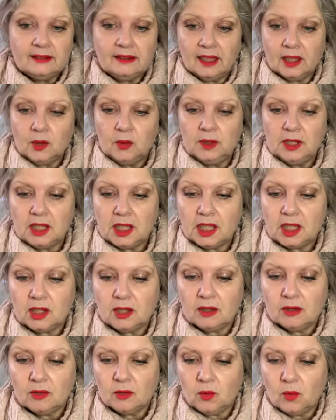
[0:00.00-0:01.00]

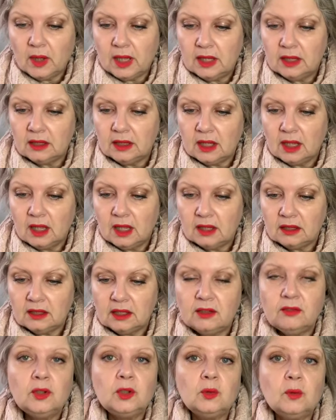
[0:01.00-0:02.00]
acquisition when
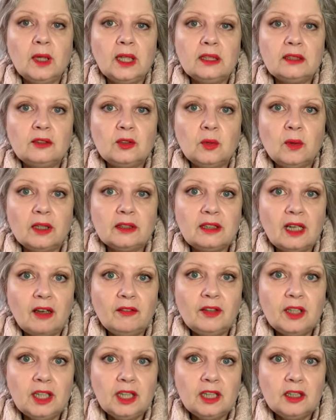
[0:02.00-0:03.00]
Stephen West was
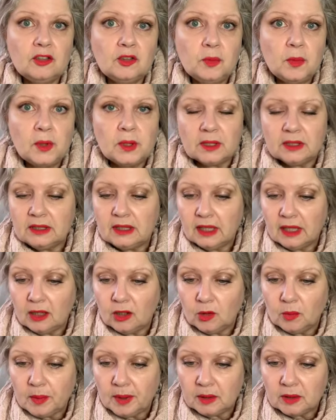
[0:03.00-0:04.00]
having his birthday
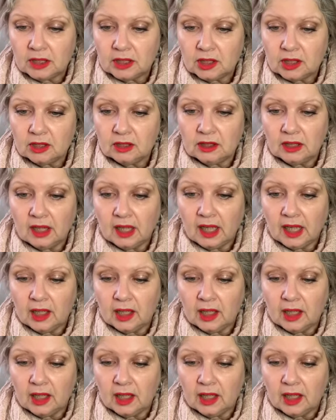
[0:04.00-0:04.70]
operation. I